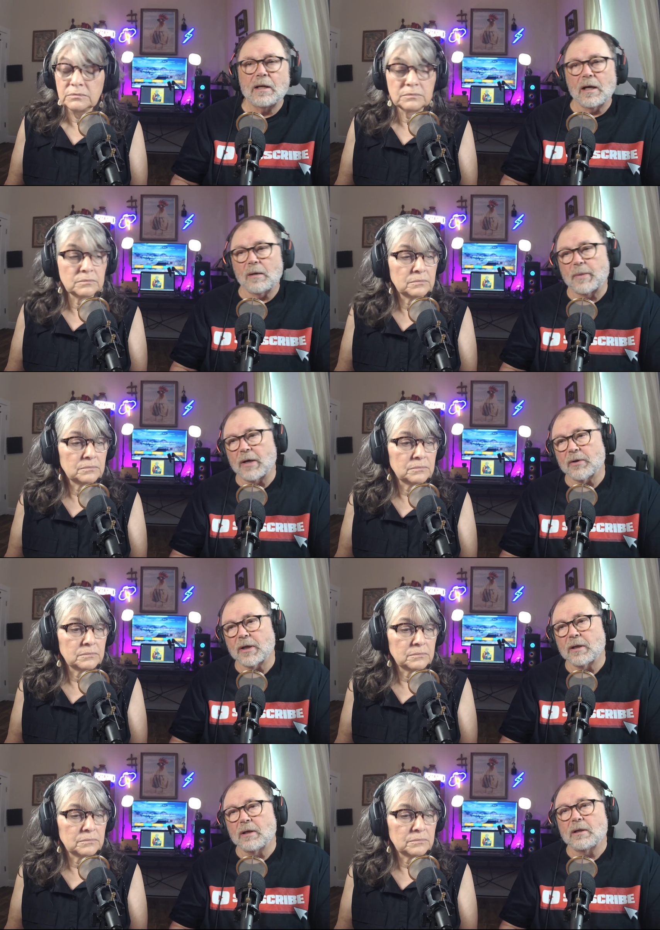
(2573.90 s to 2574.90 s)
Speaker 1: about
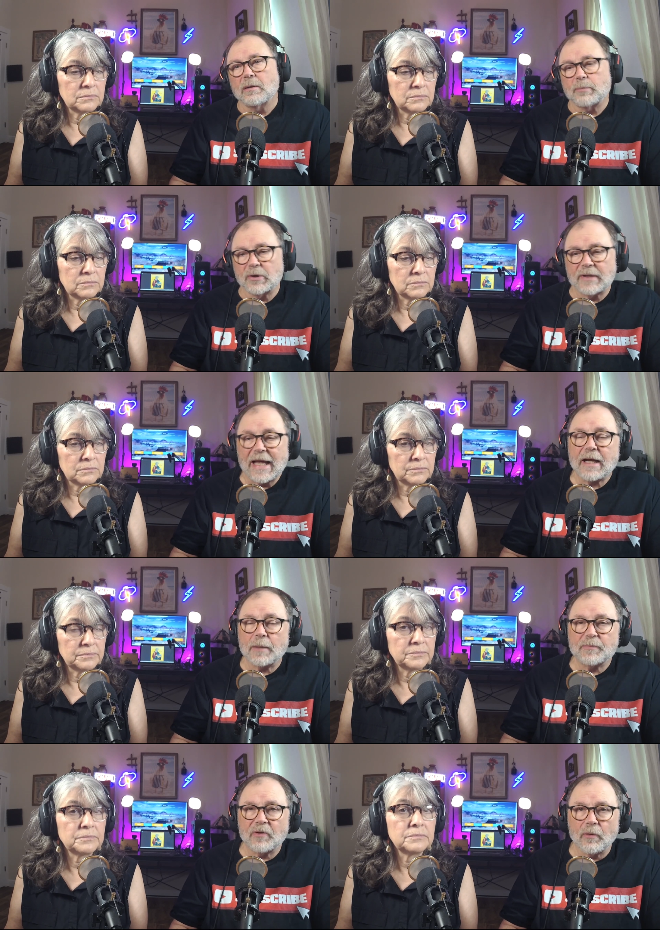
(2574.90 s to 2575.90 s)
it, put that
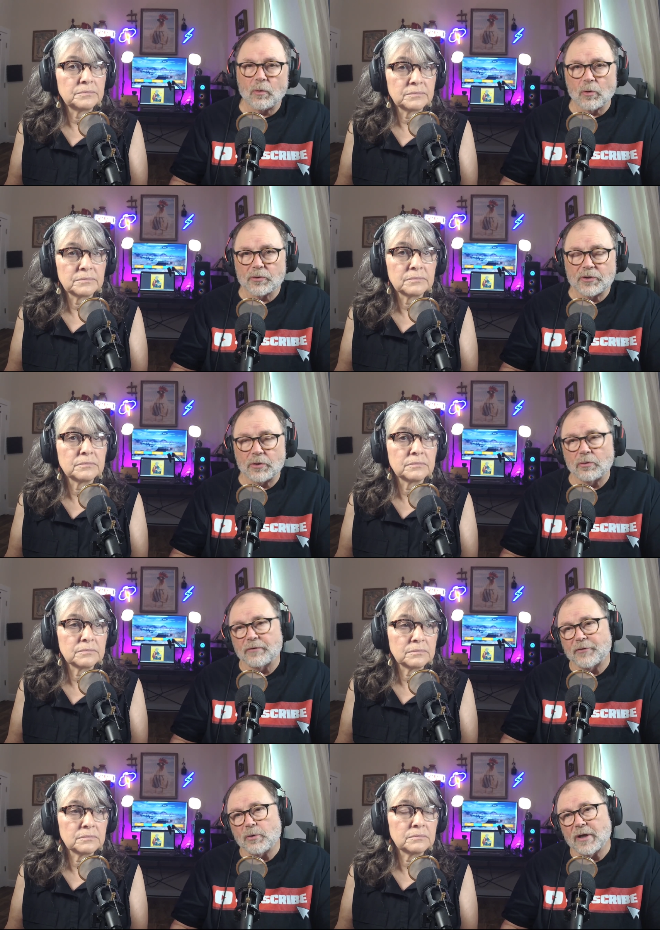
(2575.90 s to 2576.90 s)
up to the Lord too.
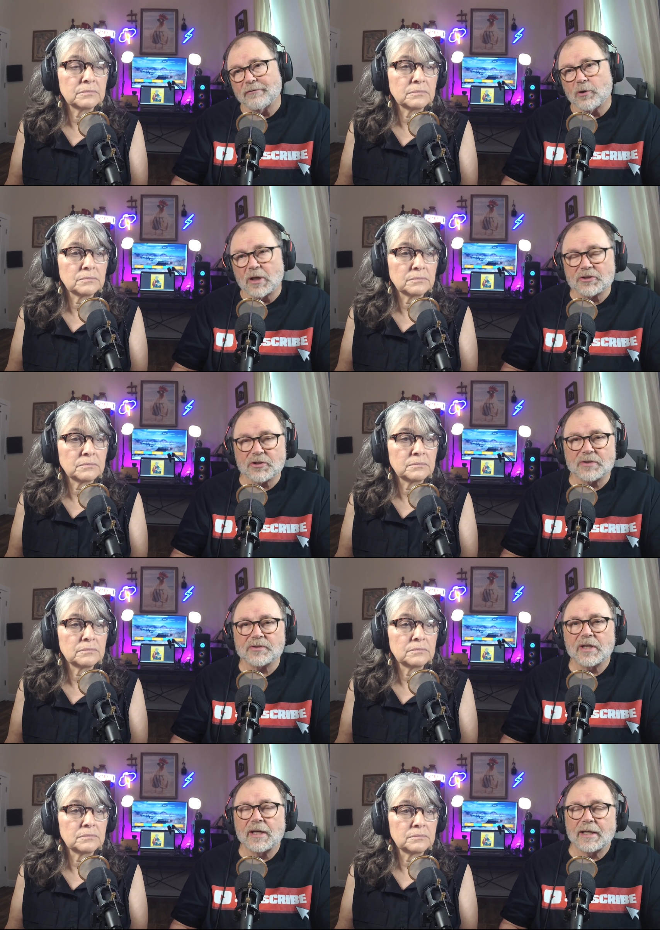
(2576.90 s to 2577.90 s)
If you have questions,
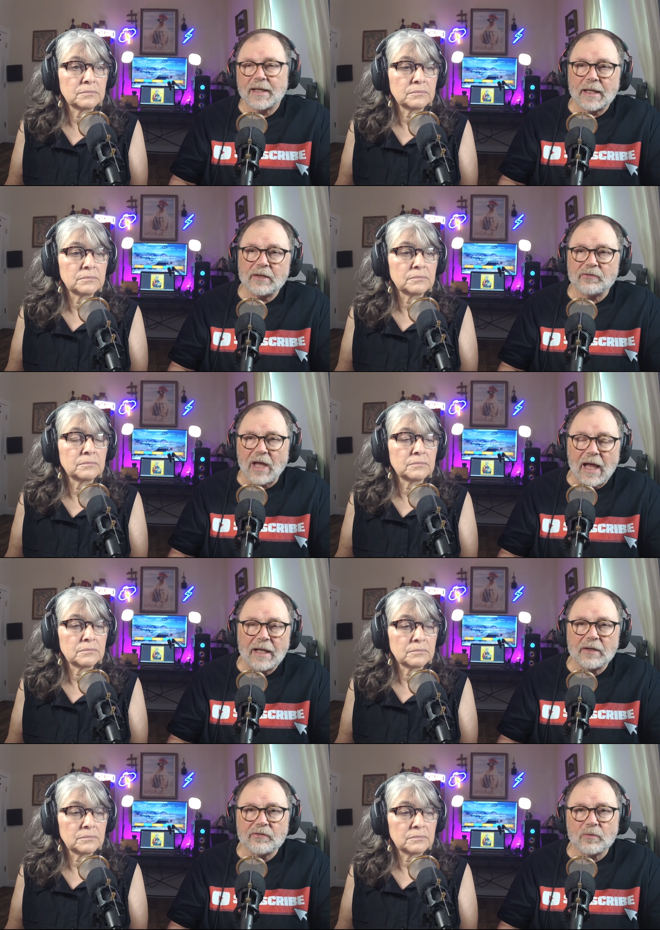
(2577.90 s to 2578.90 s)
get as
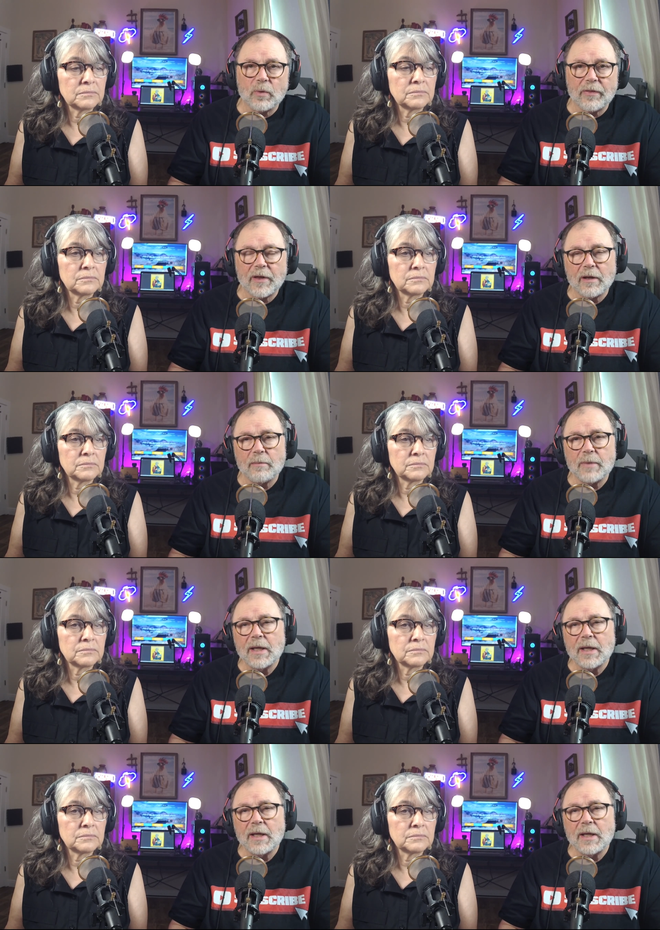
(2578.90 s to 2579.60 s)
honest with Him